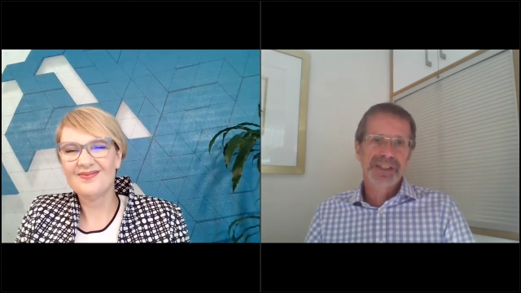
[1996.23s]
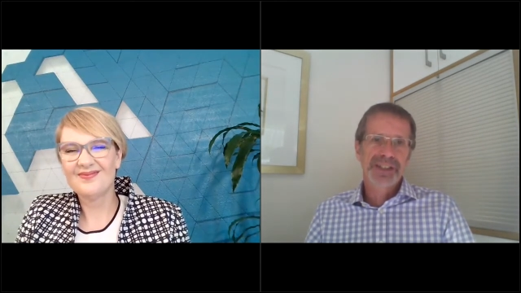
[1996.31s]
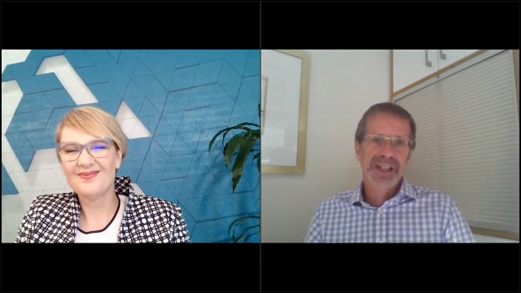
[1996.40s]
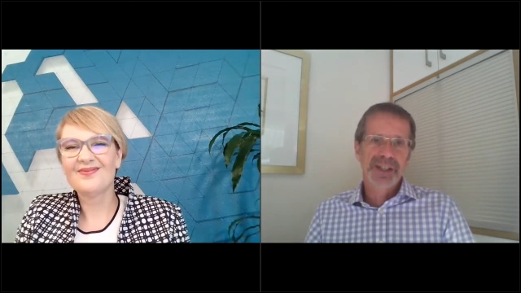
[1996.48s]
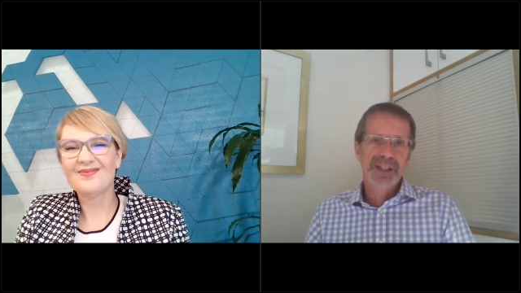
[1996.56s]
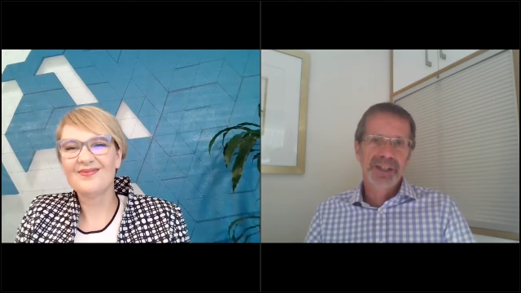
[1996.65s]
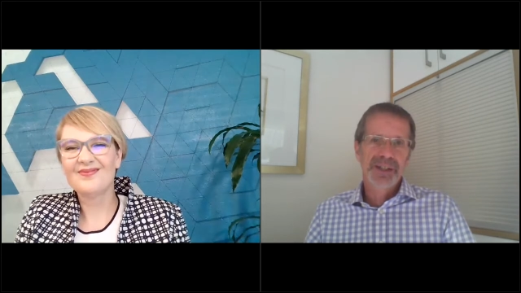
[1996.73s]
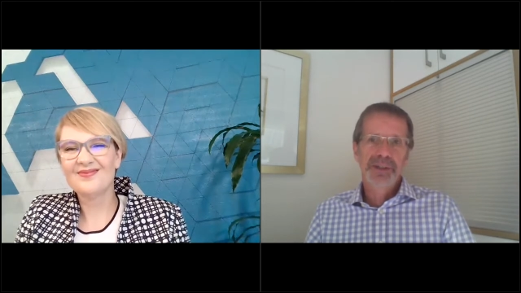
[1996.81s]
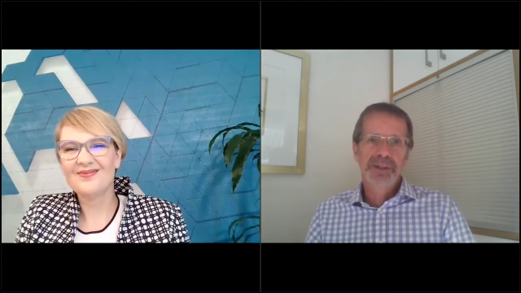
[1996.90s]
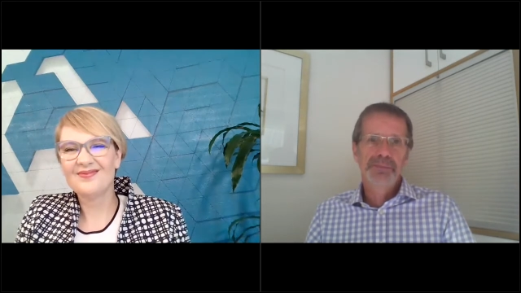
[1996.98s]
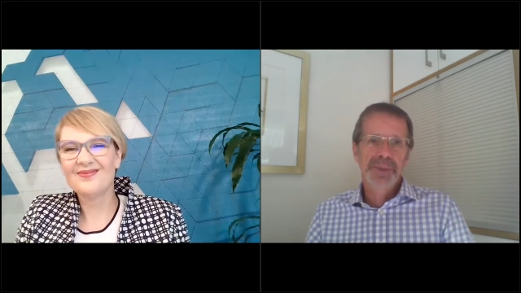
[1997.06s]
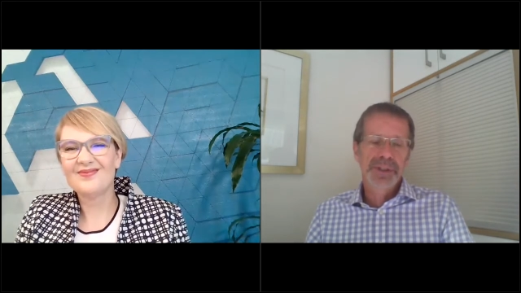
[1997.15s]
Speaker 1: So
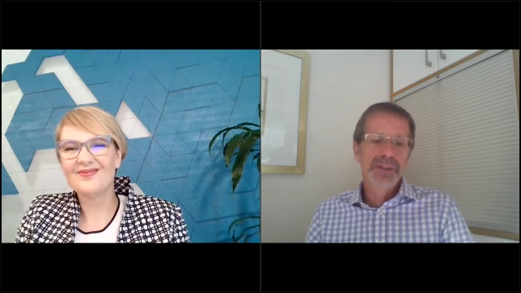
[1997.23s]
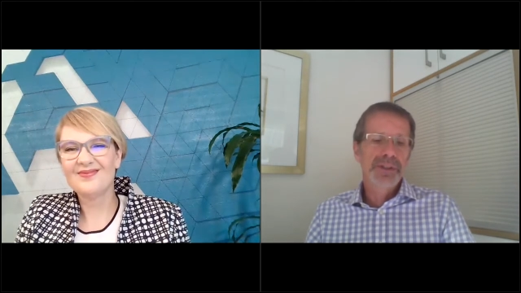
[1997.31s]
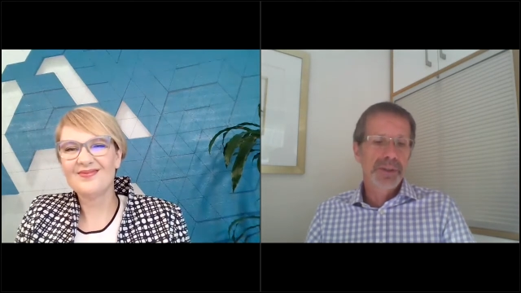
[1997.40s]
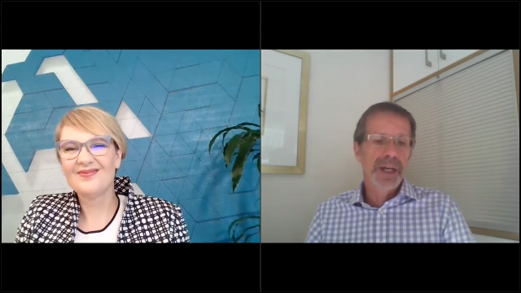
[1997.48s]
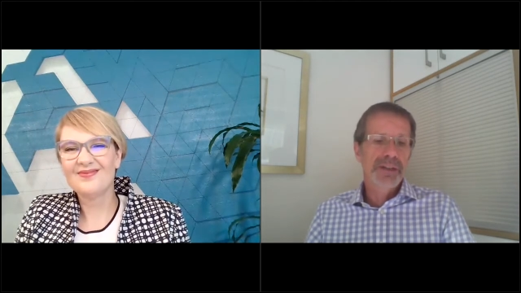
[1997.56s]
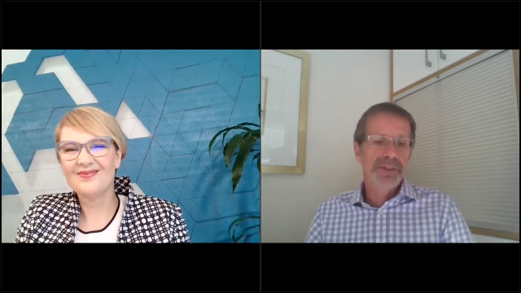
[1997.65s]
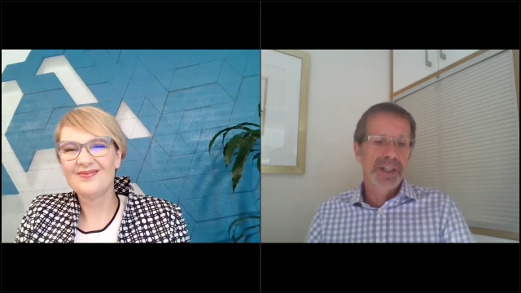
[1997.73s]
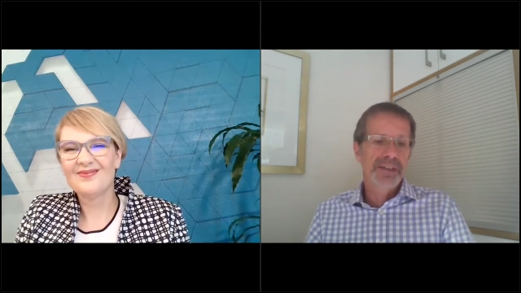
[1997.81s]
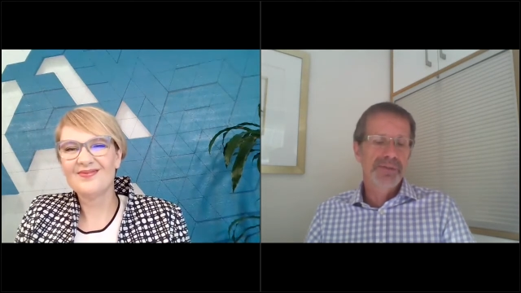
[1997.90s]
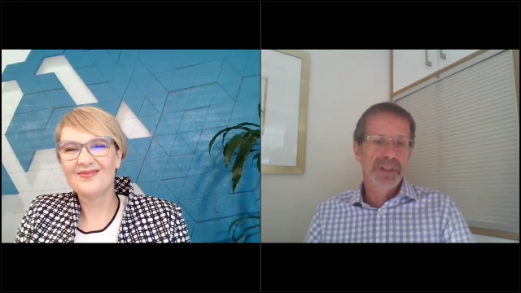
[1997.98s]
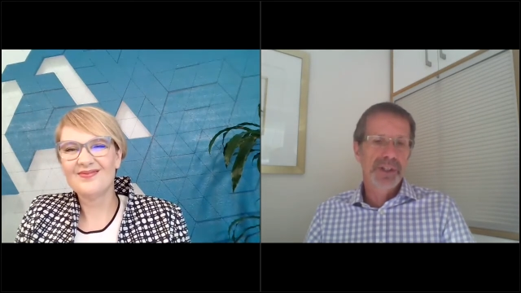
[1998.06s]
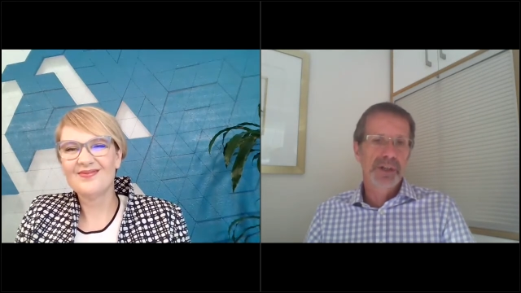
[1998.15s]
you, but you do have to
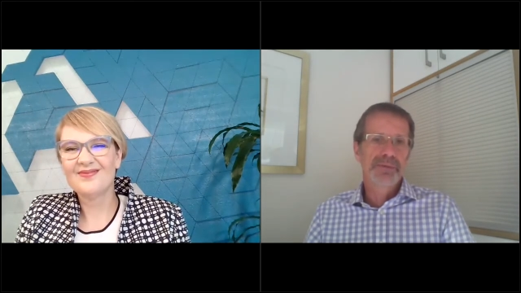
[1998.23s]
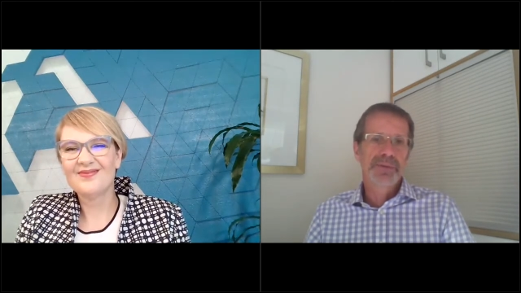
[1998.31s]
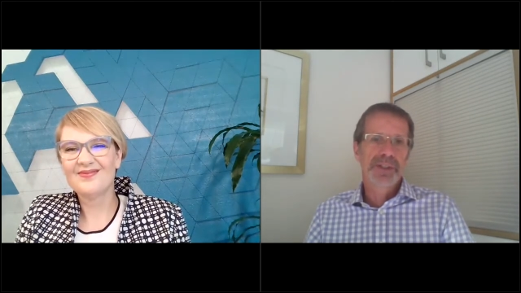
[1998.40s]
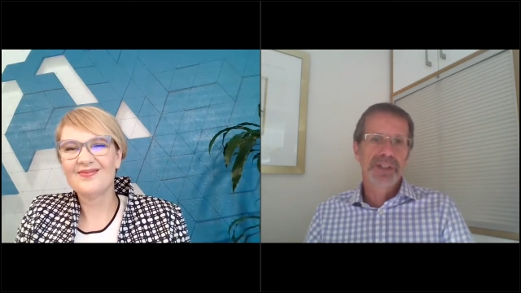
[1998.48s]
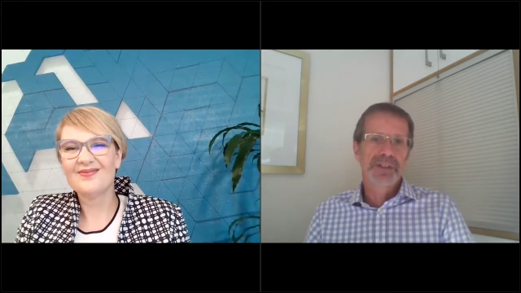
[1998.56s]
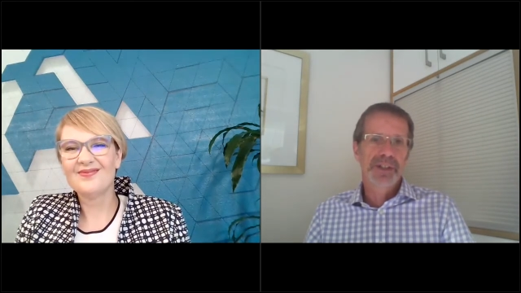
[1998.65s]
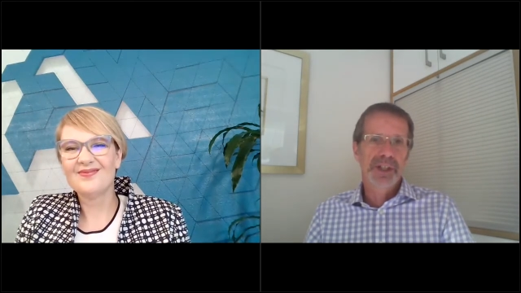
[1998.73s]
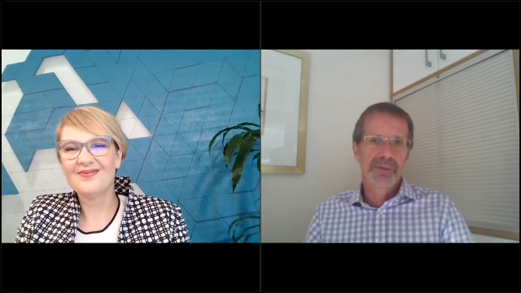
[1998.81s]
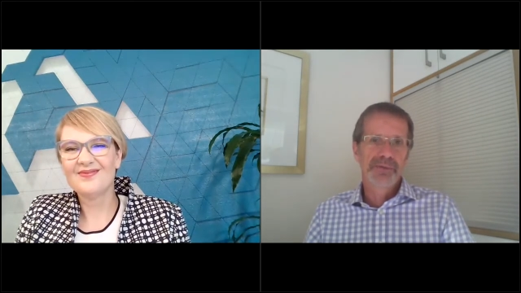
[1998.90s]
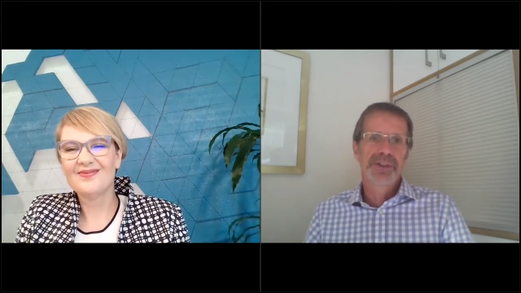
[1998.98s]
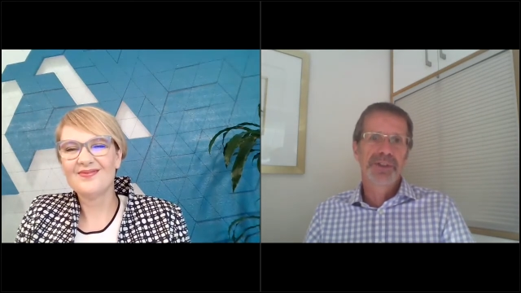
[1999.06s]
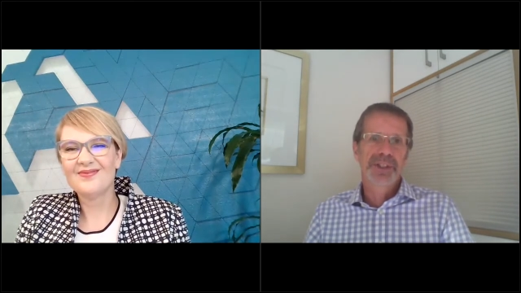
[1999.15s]
have the com, you know the
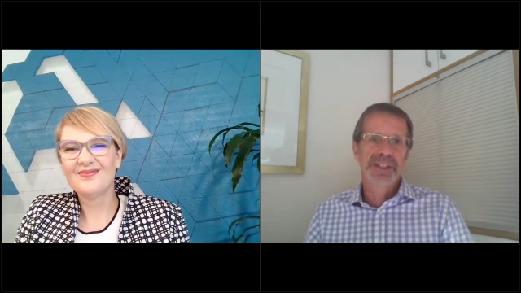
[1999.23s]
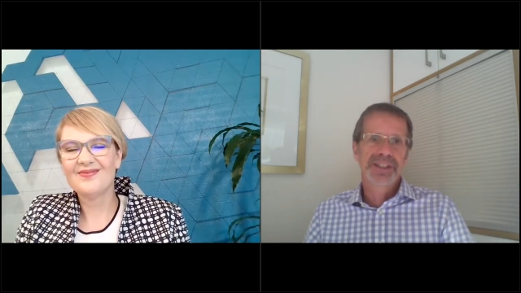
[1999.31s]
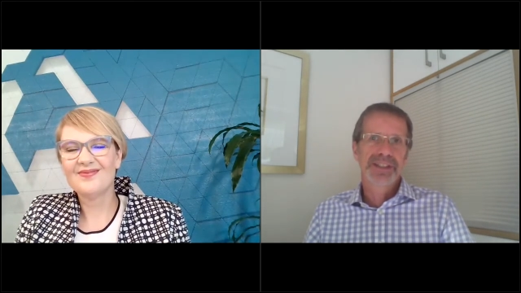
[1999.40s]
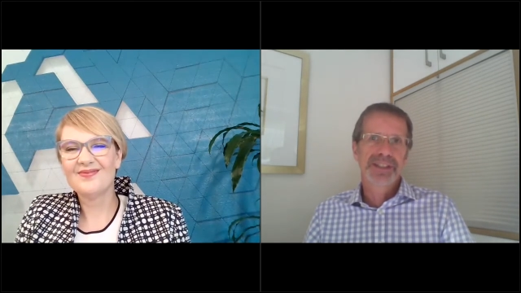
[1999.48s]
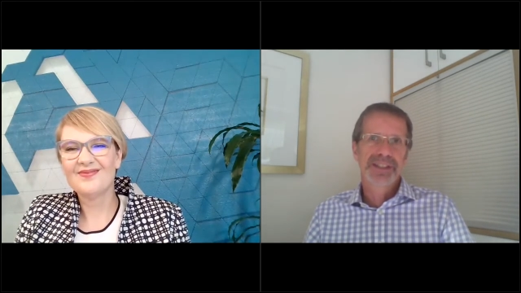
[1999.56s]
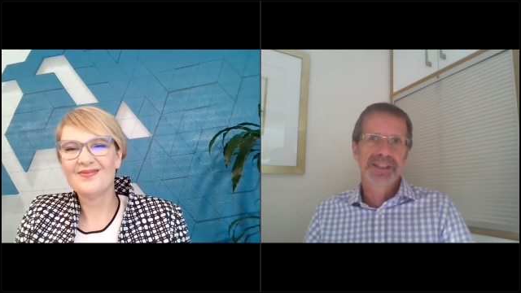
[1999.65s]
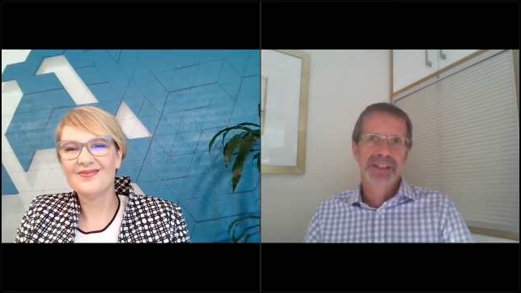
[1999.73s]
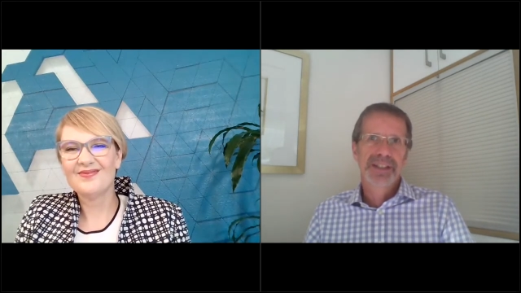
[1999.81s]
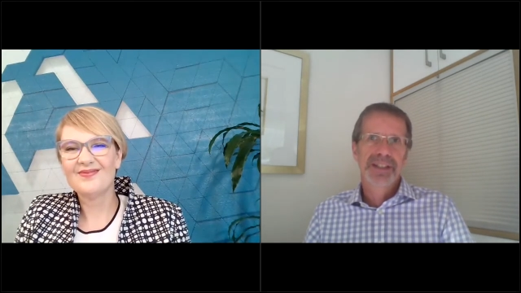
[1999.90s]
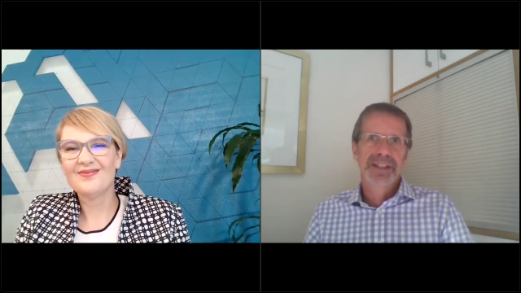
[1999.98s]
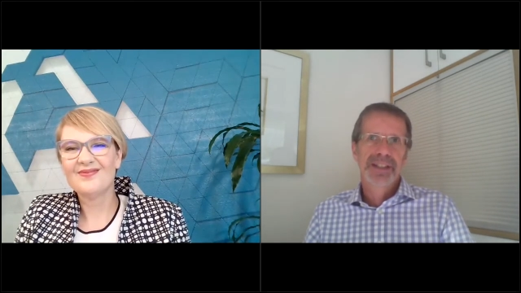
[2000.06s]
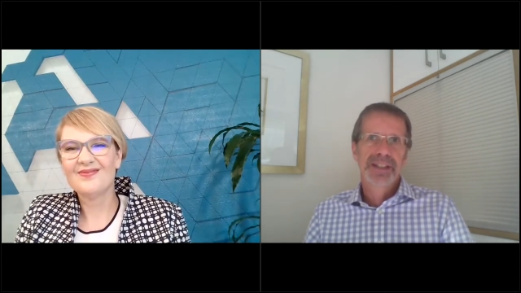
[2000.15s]
confidence
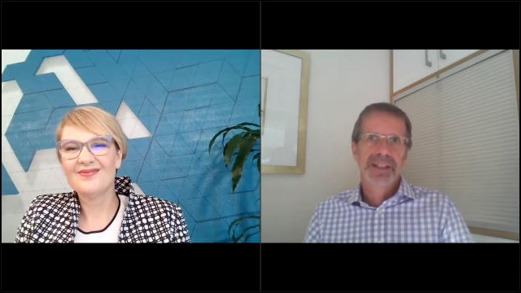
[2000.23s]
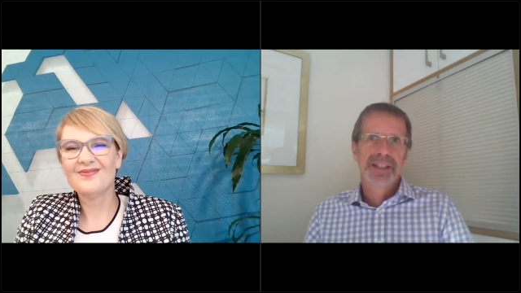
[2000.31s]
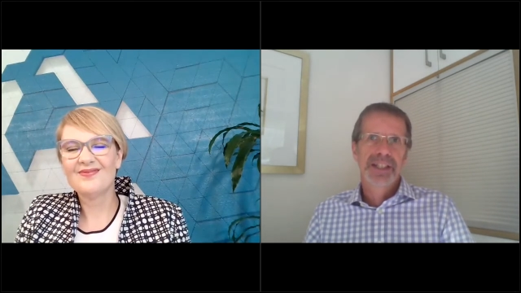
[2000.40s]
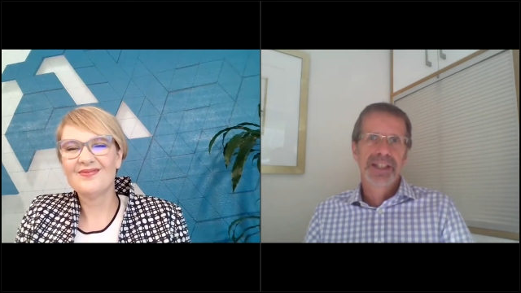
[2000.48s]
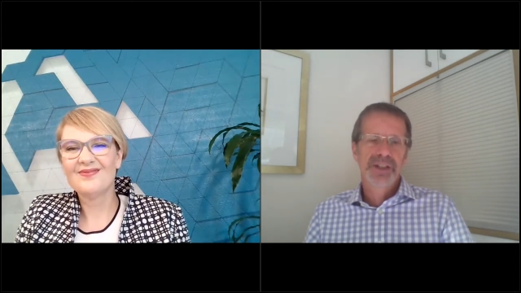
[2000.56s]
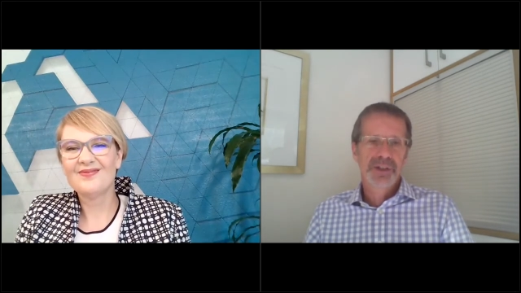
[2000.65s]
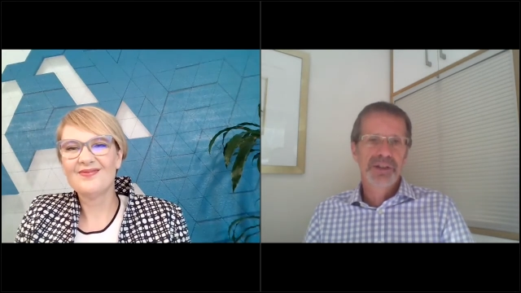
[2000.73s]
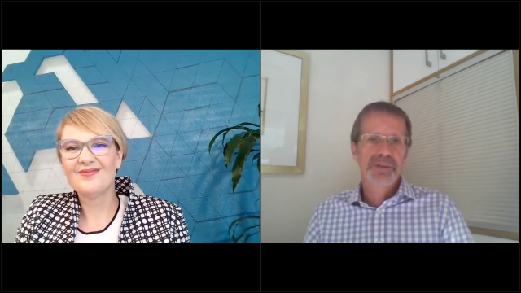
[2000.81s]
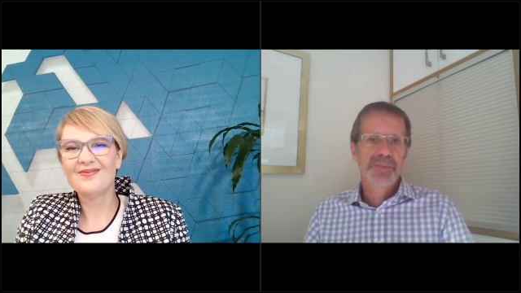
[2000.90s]
in your